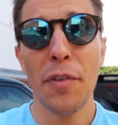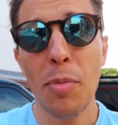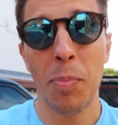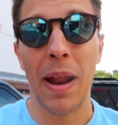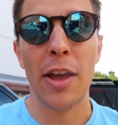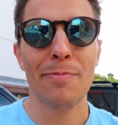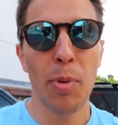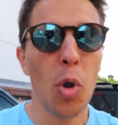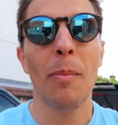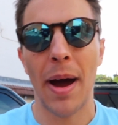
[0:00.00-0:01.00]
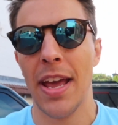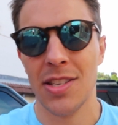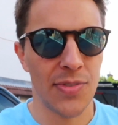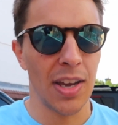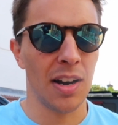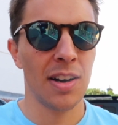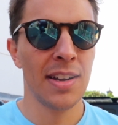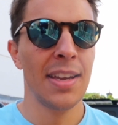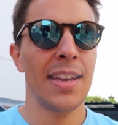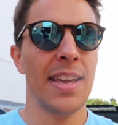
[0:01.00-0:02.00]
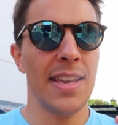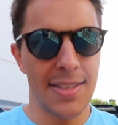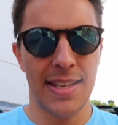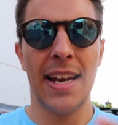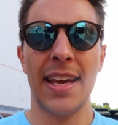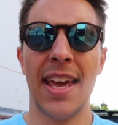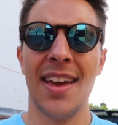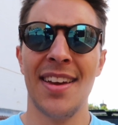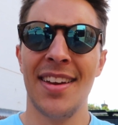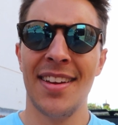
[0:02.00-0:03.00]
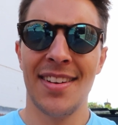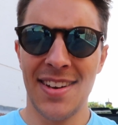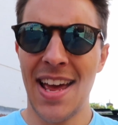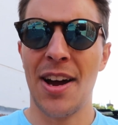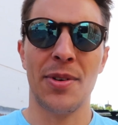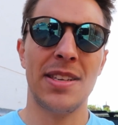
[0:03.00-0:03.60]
football player who bought my SVR is selling it now.